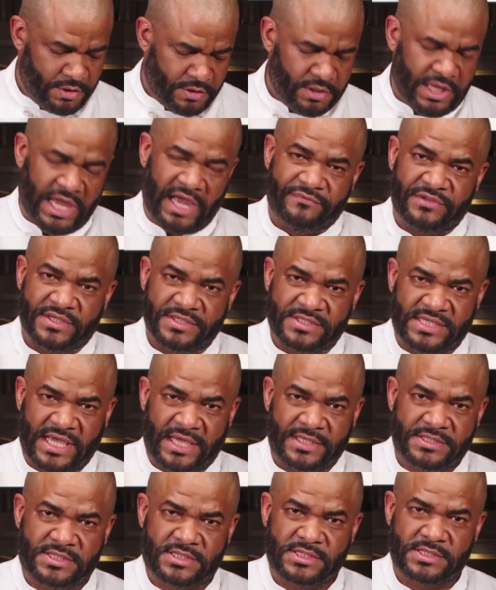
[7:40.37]
You have the
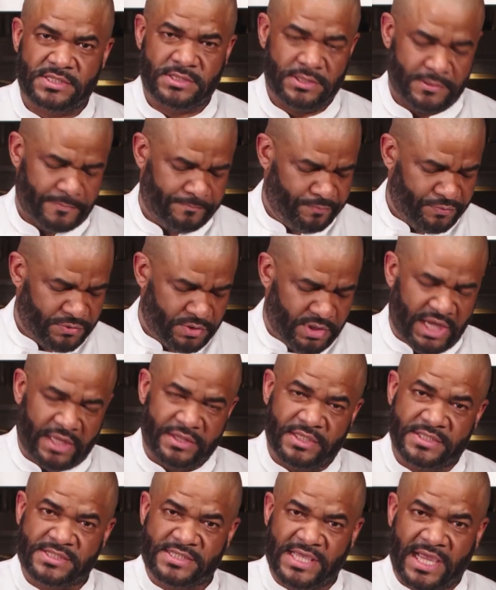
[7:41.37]
zest, you
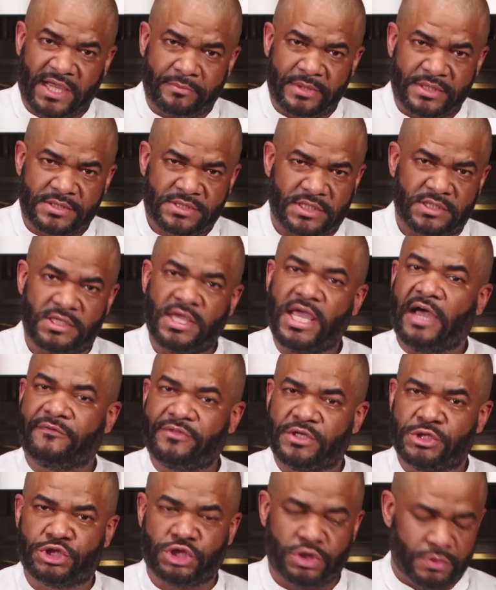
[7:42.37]
have the segments, and you have
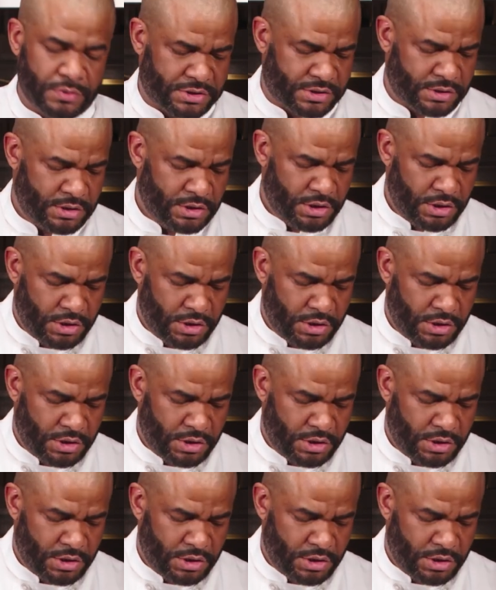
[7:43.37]
the juice.